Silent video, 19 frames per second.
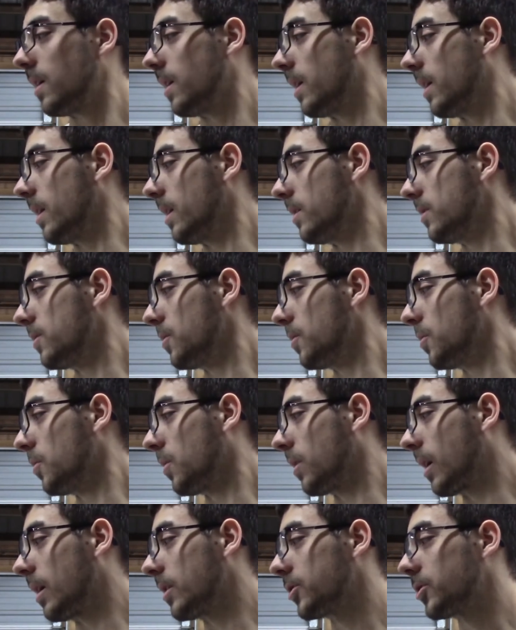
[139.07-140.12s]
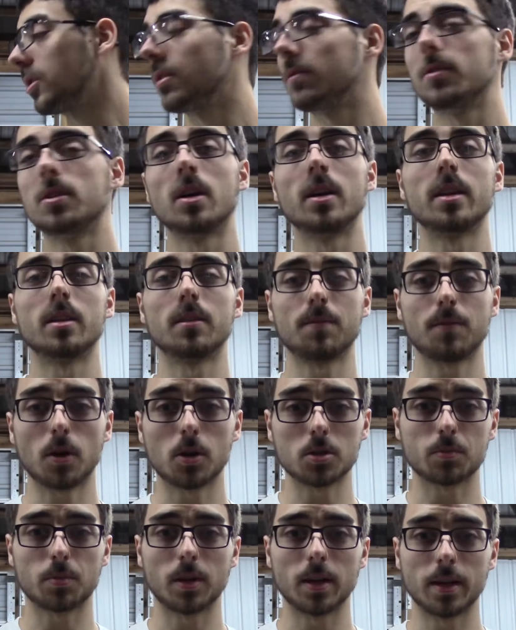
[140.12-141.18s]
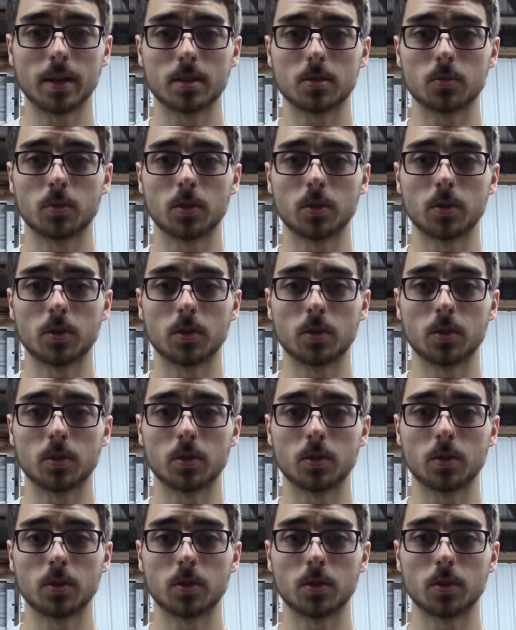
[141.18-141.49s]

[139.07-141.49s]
and do what I should have done in the first place,